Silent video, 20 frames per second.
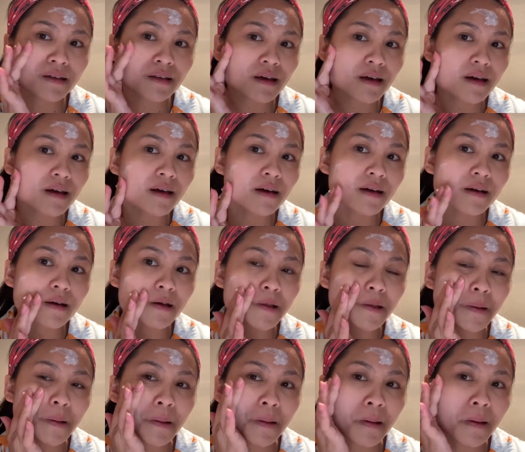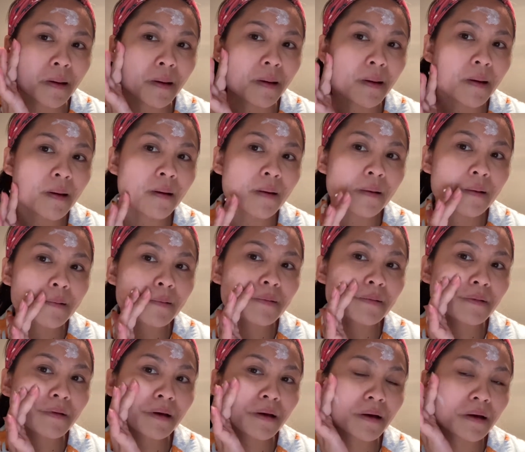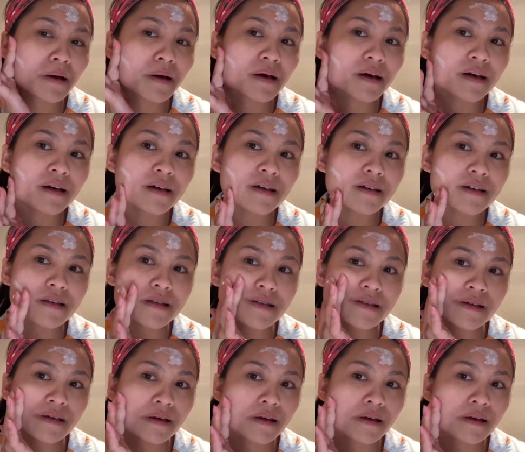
that. Nice.